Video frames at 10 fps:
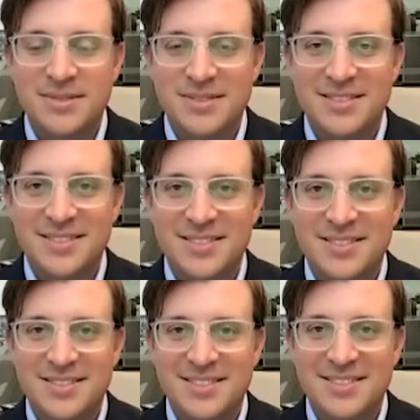
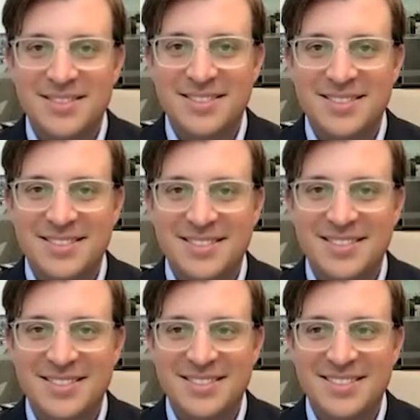
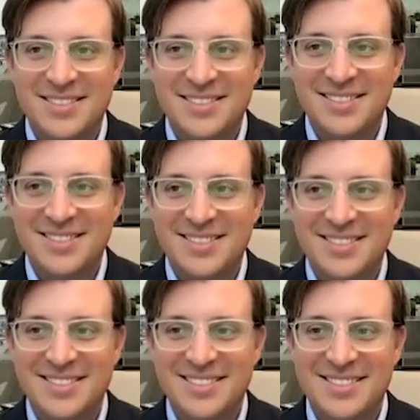
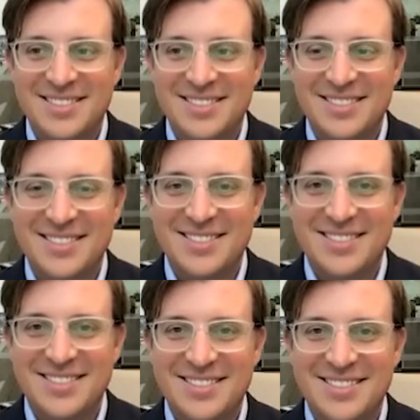
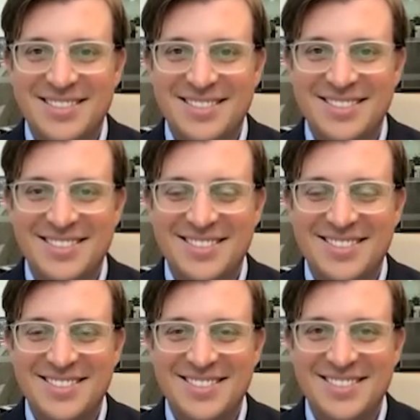
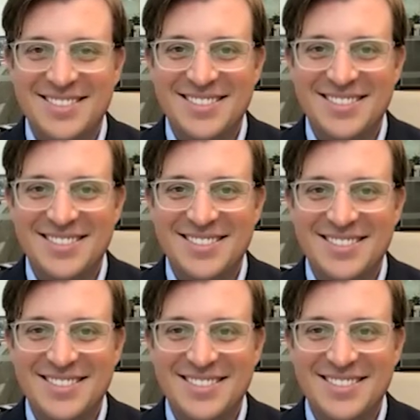
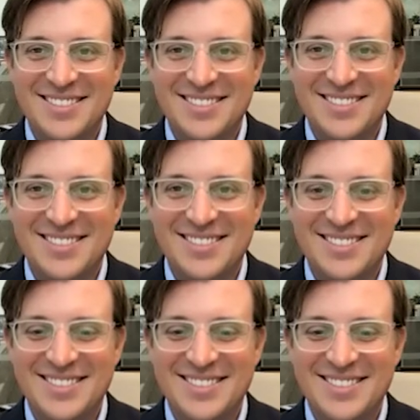
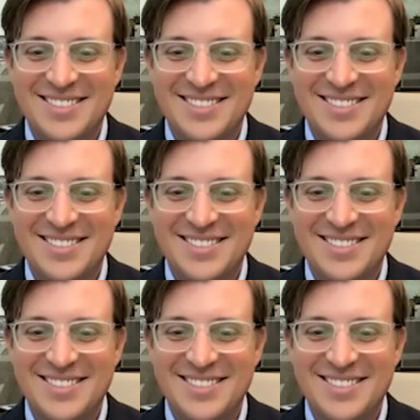(not speaking)